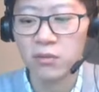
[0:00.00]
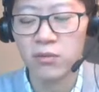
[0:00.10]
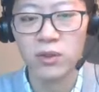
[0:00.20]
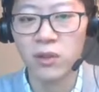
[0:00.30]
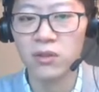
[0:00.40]

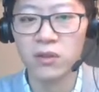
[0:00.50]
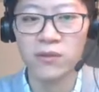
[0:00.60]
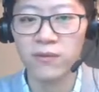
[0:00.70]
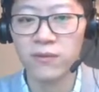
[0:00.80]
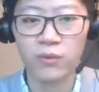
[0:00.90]
result of
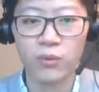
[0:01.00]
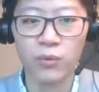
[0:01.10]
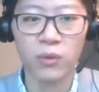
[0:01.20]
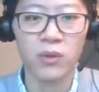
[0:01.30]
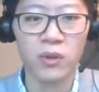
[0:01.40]

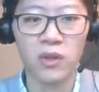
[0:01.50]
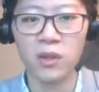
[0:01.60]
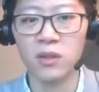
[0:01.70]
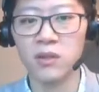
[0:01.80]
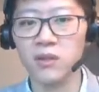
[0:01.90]

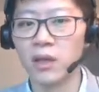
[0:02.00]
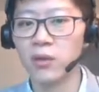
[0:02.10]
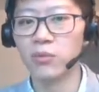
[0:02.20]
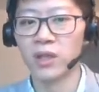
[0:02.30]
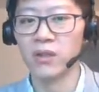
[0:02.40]
the
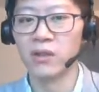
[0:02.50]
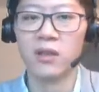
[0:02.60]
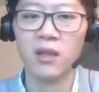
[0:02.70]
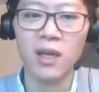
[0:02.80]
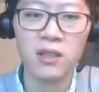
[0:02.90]
design where
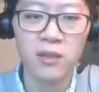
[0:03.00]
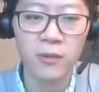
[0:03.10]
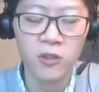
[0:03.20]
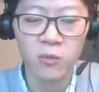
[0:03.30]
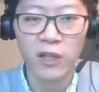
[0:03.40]
the engine
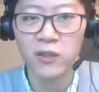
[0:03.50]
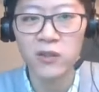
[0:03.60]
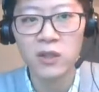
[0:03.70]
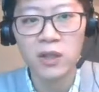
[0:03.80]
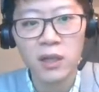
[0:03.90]
is
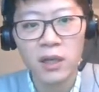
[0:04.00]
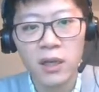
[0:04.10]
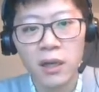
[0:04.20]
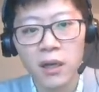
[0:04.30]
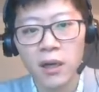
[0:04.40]
placed.
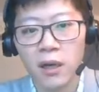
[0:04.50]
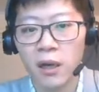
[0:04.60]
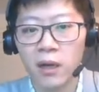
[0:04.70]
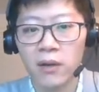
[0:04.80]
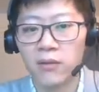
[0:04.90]

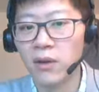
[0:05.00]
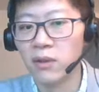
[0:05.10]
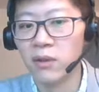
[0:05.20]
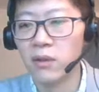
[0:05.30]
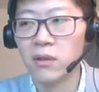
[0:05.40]
If you have
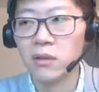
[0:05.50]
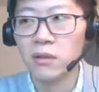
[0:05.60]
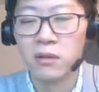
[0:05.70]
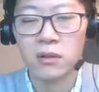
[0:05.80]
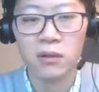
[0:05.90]
a,
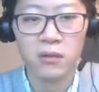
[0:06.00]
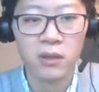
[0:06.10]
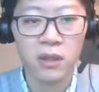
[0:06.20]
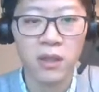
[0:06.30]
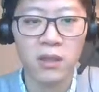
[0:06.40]
you know,
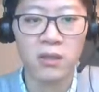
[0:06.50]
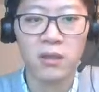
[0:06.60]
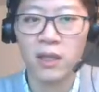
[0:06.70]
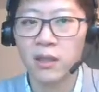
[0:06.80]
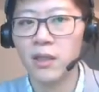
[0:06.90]
a
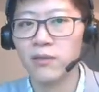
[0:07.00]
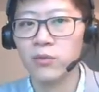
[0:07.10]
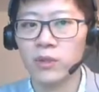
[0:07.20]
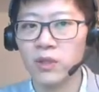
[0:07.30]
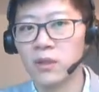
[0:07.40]
911
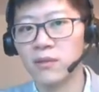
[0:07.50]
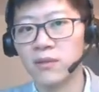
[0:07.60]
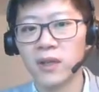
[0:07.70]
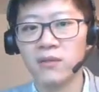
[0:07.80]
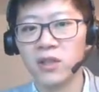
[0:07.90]
with a
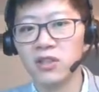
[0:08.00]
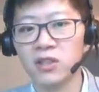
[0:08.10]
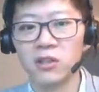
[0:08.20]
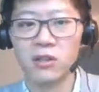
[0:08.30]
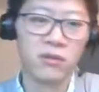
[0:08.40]
heavy
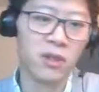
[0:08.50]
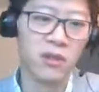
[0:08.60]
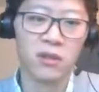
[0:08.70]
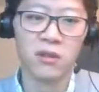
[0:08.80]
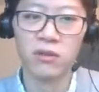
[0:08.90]
engine in the rear,
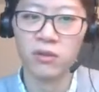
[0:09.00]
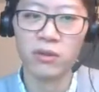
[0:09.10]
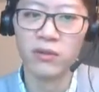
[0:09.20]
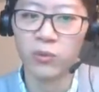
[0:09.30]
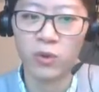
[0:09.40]
then
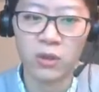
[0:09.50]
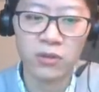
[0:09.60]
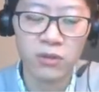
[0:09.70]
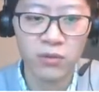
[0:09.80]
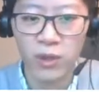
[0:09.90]
you'll have more
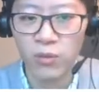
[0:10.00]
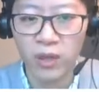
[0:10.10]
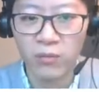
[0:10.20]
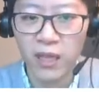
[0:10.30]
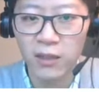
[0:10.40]
rear
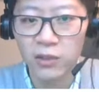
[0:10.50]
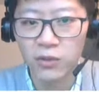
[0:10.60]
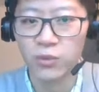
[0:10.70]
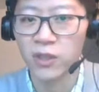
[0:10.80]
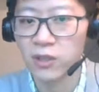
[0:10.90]
weight balance,
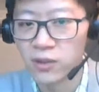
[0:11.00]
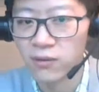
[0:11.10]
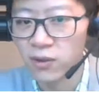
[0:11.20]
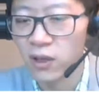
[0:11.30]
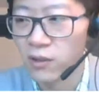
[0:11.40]
whereas
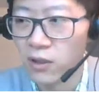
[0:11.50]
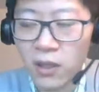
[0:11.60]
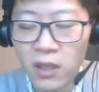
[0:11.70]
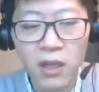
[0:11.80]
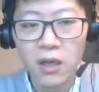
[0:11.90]
if you have a
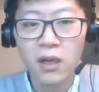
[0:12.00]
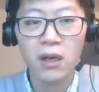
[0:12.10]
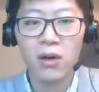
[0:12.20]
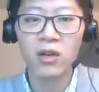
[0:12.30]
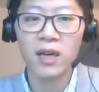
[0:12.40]

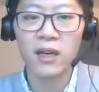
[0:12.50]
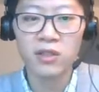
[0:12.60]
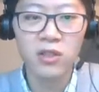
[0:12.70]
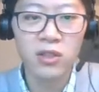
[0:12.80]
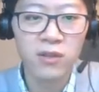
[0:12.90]
hot
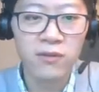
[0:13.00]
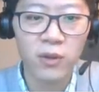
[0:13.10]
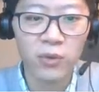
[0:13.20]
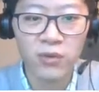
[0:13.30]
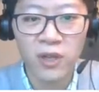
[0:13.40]
hatch
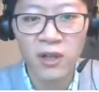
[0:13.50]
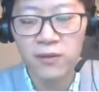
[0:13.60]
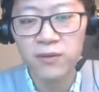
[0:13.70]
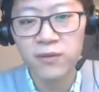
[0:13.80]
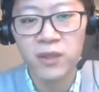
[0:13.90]
front-wheel
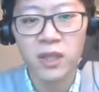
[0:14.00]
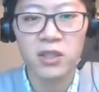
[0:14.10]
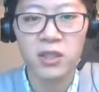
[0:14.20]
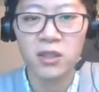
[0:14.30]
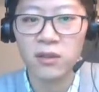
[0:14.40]
drive
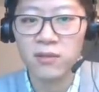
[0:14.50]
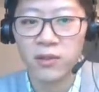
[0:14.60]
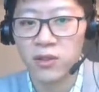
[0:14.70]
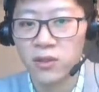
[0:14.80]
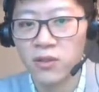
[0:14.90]
engine in
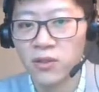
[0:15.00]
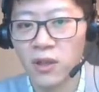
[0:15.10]
front,